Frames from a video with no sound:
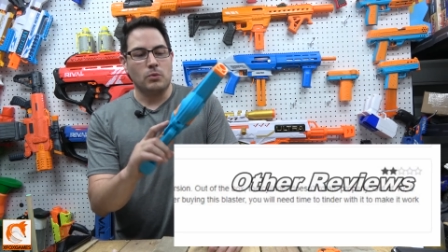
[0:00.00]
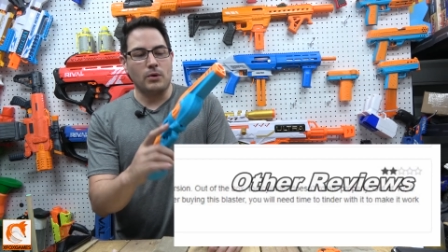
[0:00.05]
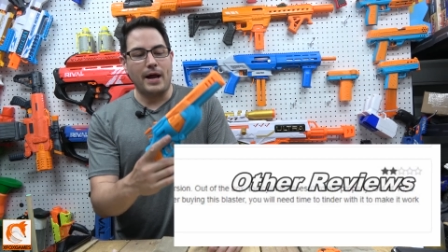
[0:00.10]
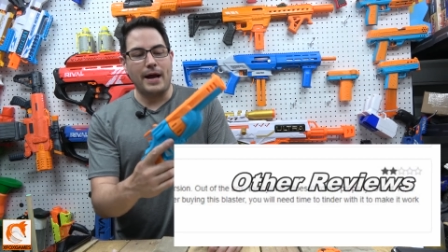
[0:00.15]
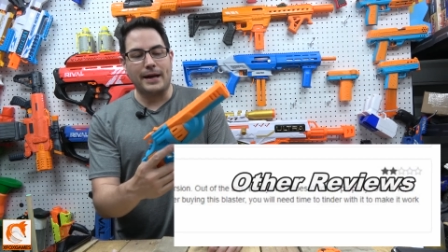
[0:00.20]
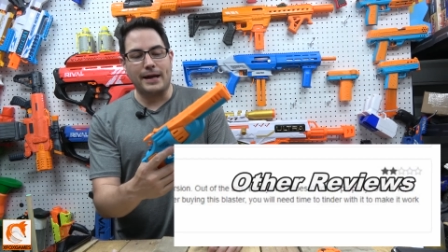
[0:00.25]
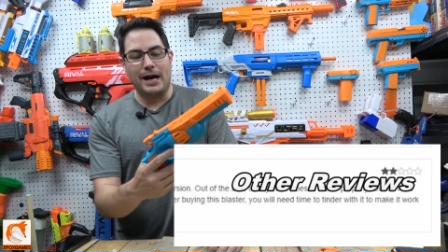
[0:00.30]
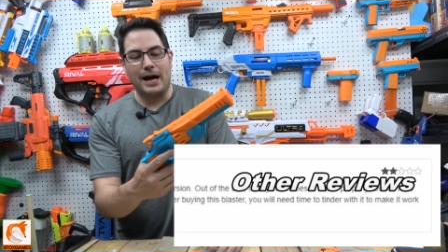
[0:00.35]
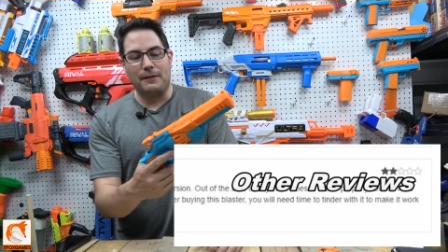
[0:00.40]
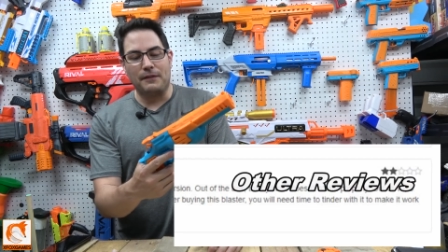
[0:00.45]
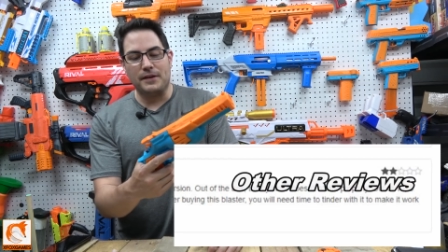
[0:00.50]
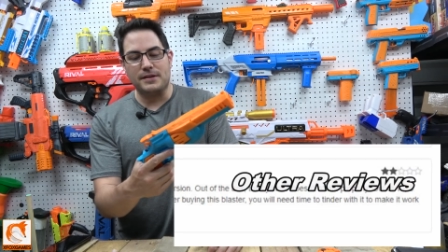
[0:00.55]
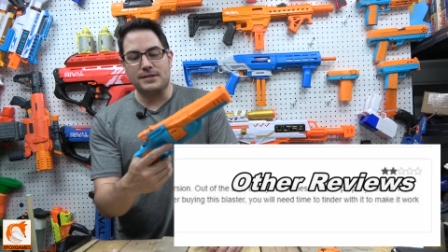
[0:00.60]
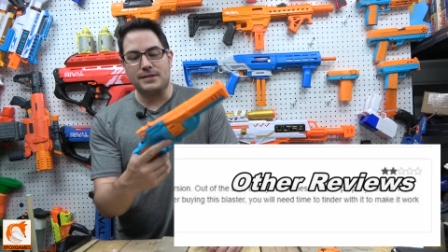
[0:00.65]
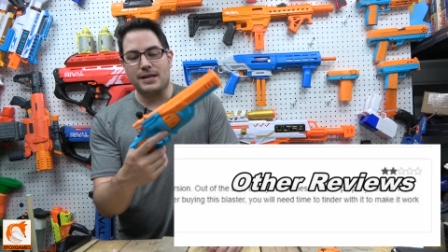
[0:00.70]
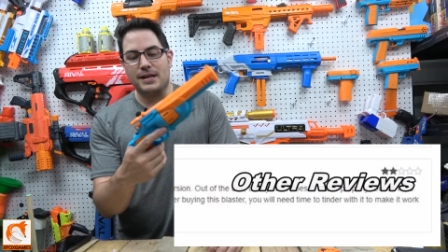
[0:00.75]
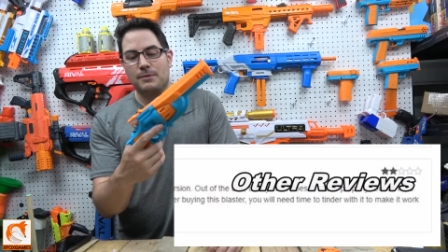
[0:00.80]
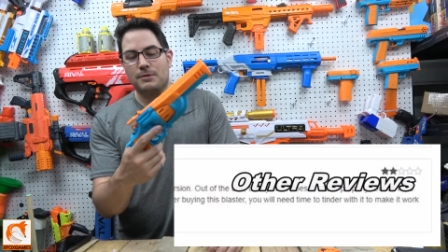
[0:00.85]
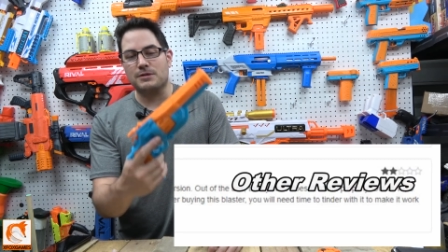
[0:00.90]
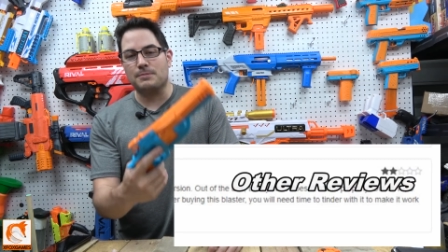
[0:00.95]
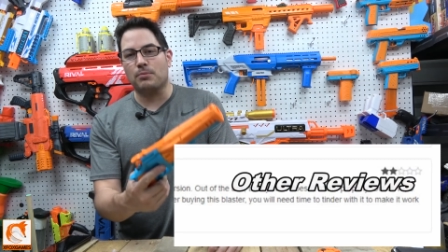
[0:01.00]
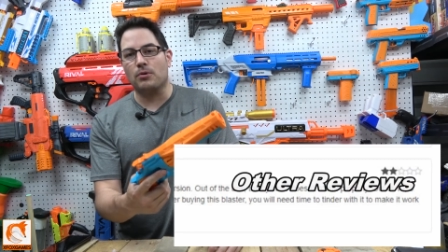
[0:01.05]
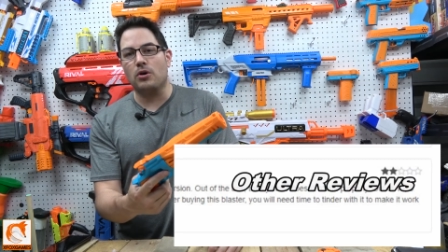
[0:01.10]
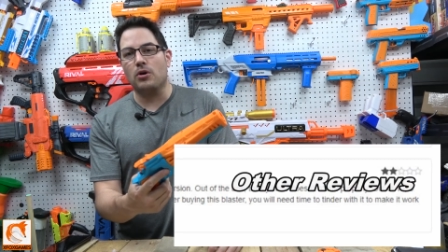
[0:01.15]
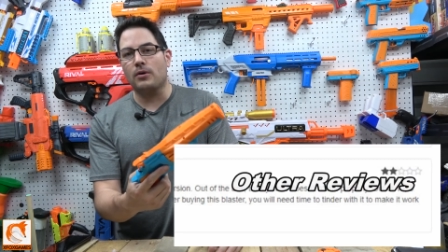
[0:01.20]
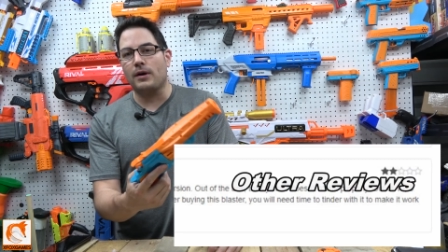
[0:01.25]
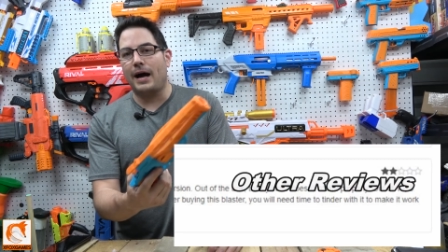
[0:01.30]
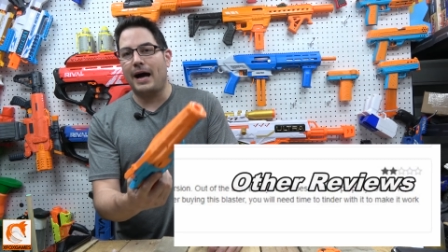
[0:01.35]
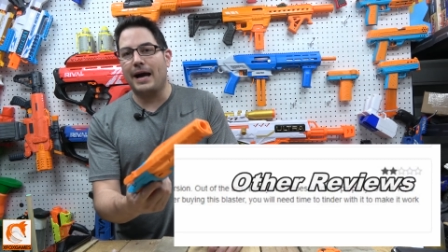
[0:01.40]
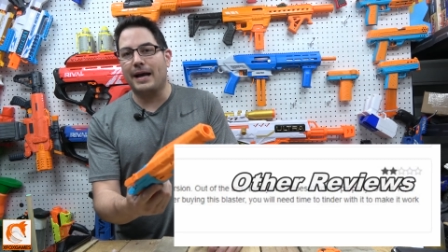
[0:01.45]
when I got this, it was
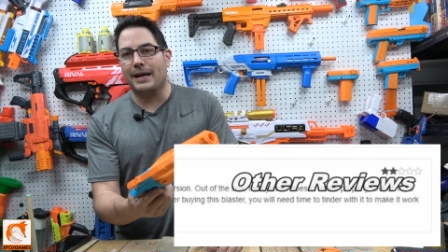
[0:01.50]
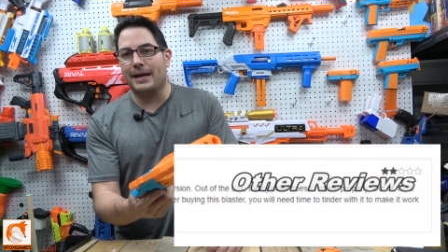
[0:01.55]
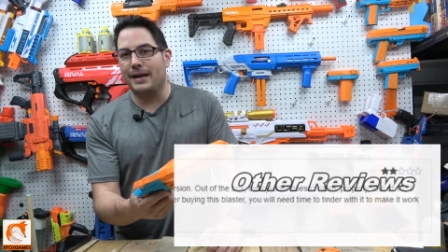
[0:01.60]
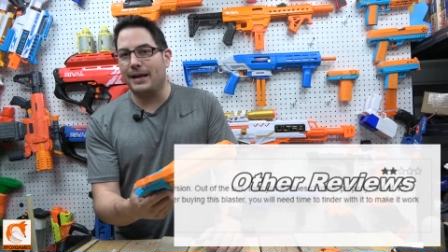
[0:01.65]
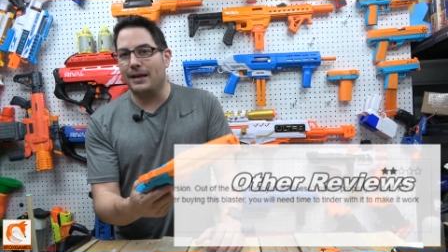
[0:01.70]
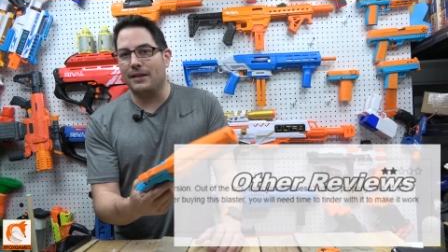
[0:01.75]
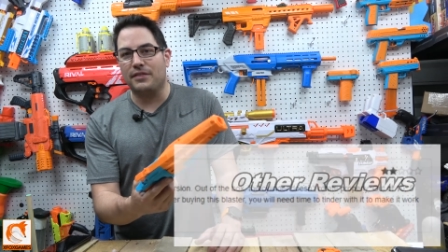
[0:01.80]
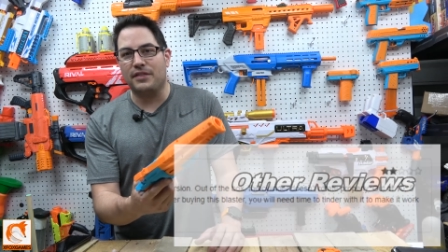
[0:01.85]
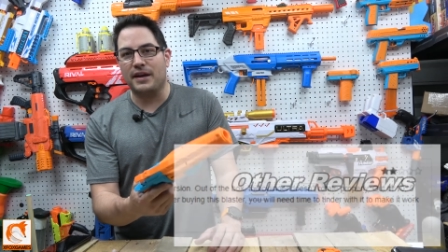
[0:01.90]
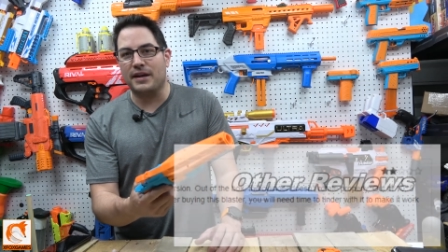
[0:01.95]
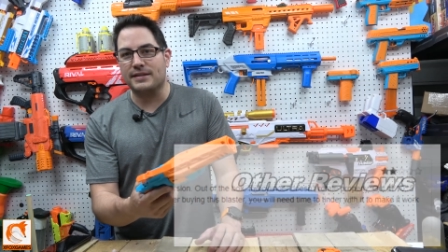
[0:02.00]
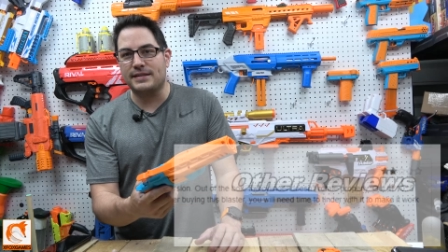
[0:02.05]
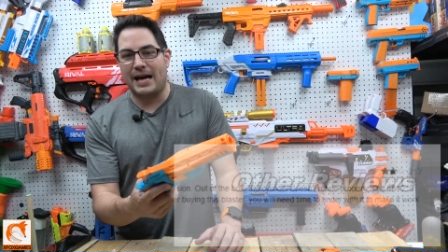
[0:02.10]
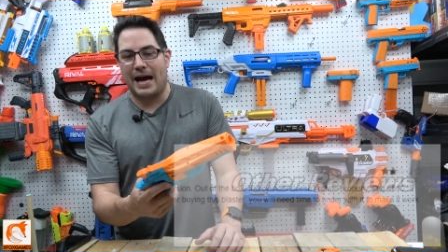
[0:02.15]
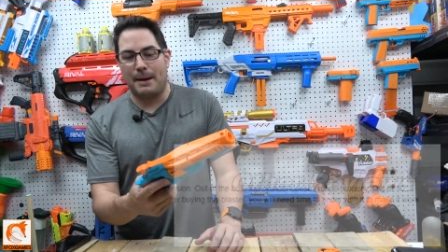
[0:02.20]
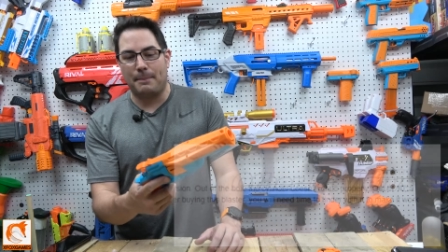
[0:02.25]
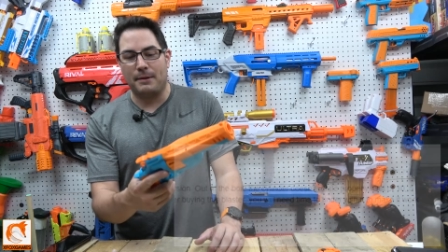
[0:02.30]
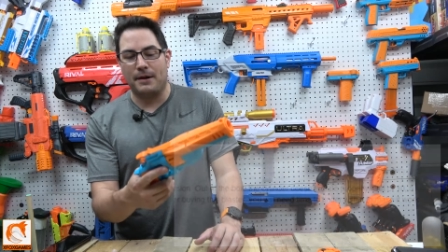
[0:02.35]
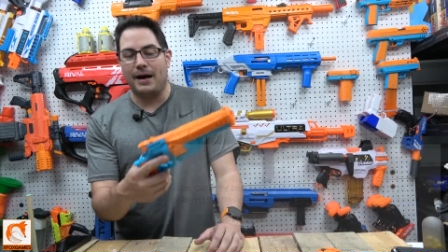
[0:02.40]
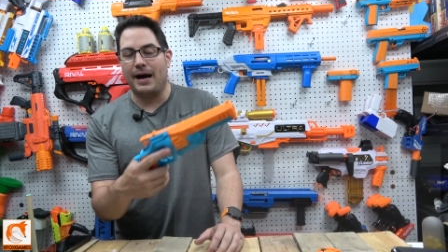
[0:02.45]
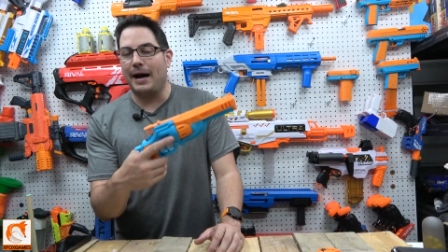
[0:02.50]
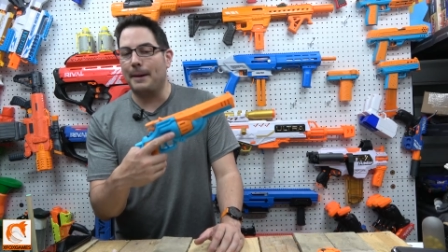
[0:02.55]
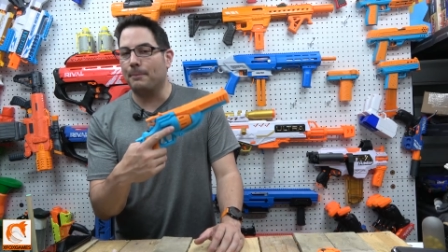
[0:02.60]
broke. I get it. Things happen.